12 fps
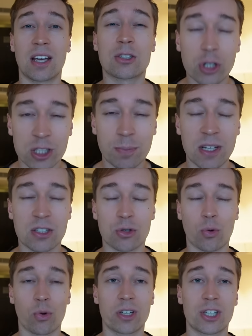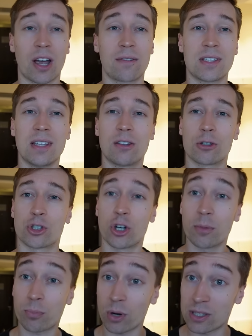extra space storage have seen their
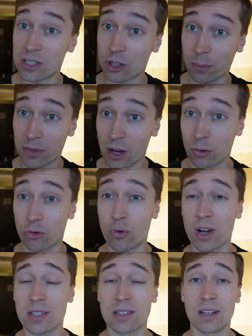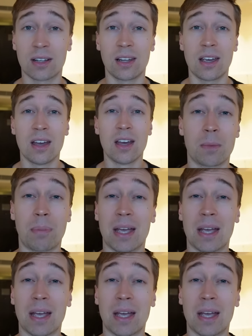share prices come down drastically,